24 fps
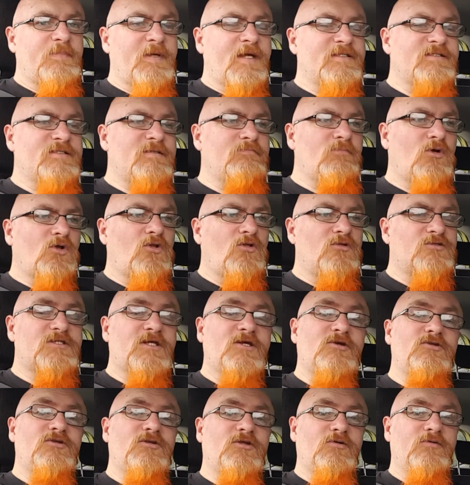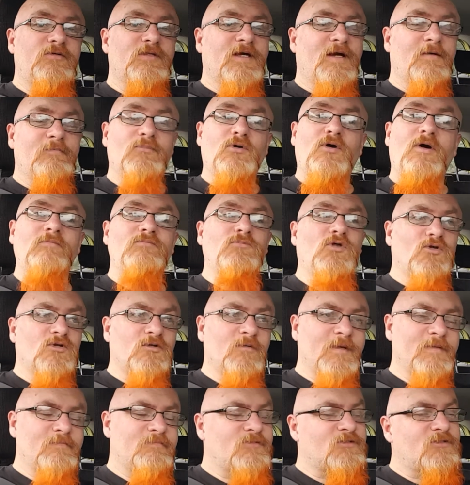painting models, I can do that, but I'm not
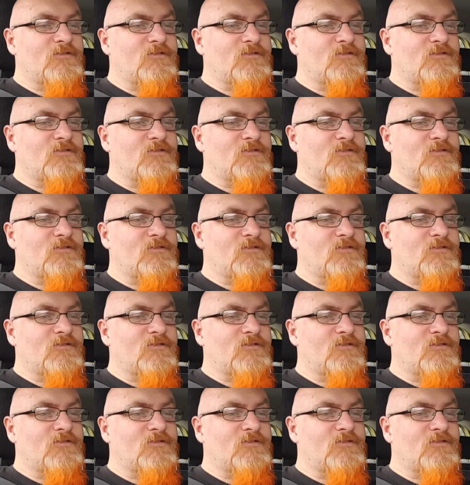doing it.